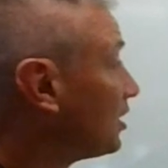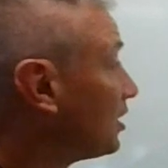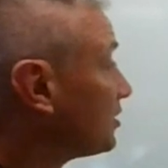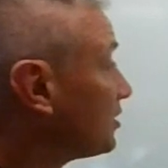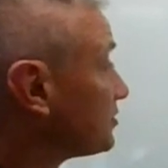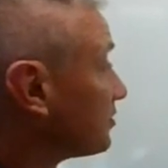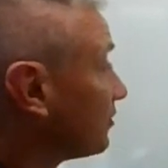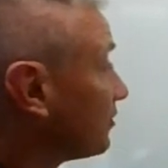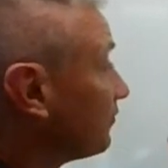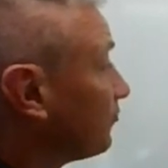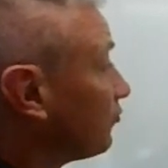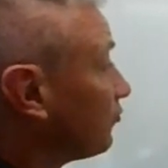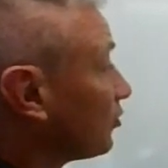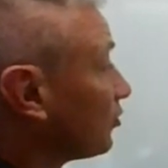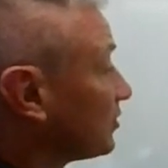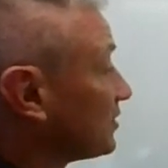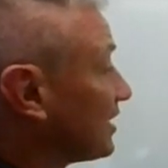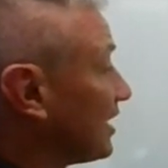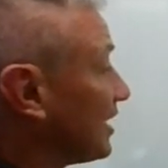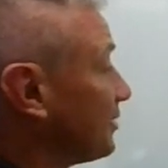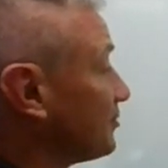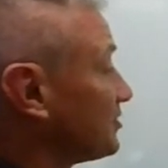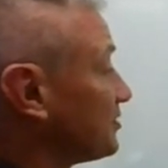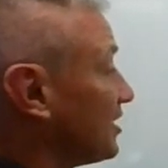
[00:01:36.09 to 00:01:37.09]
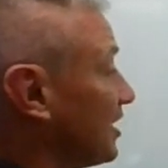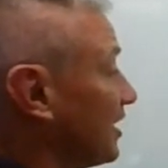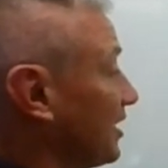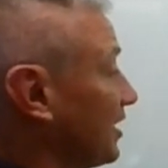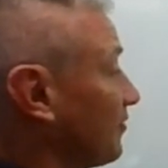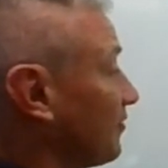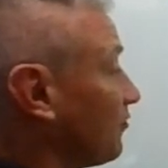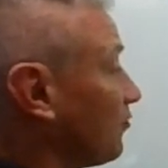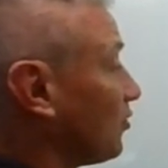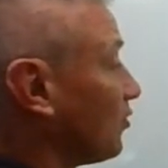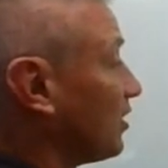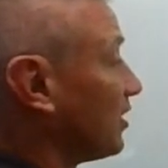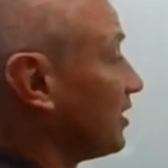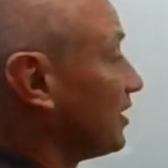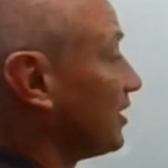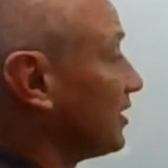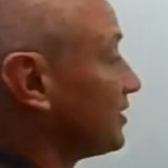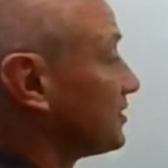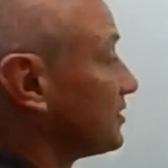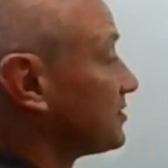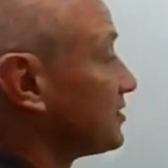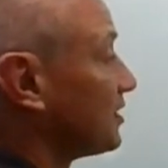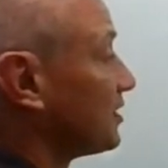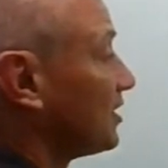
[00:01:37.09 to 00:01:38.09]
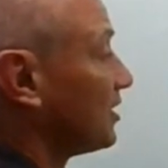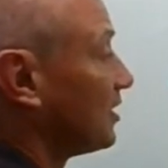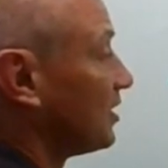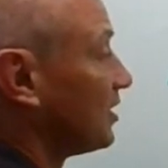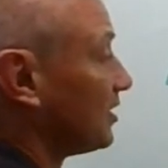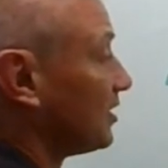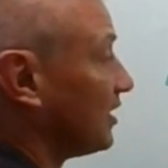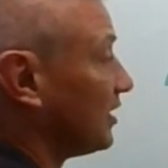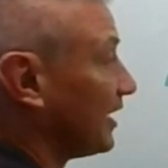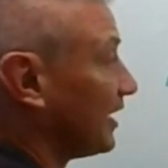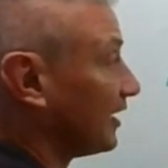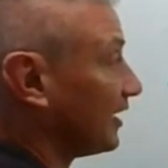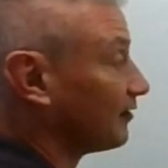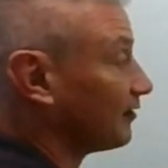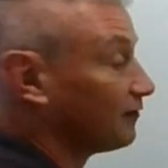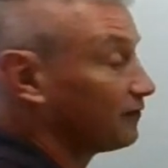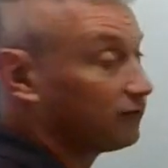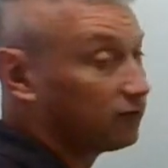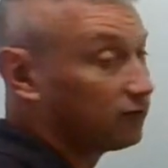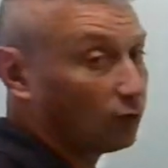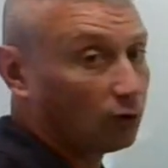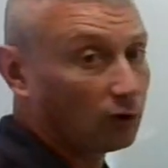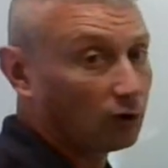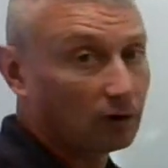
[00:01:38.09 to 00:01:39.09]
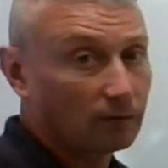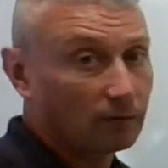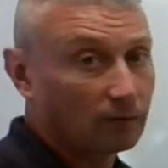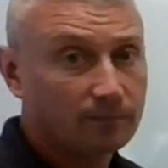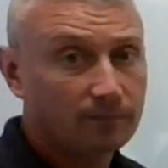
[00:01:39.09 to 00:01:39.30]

So 4 times negative 1 is negative 4.